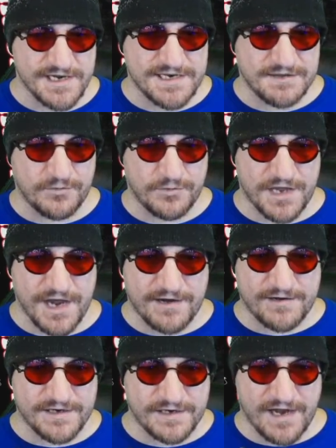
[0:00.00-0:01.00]
Same thing with
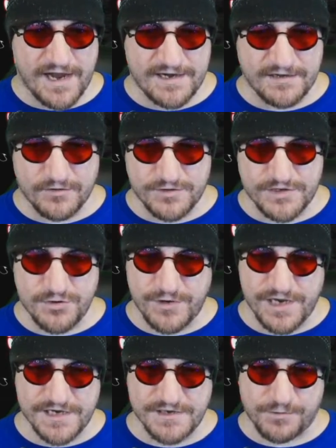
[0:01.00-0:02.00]
added, adding those
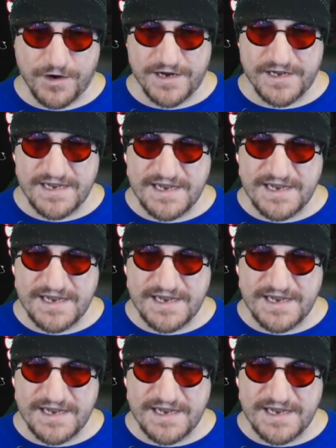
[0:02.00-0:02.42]
two King's Pride.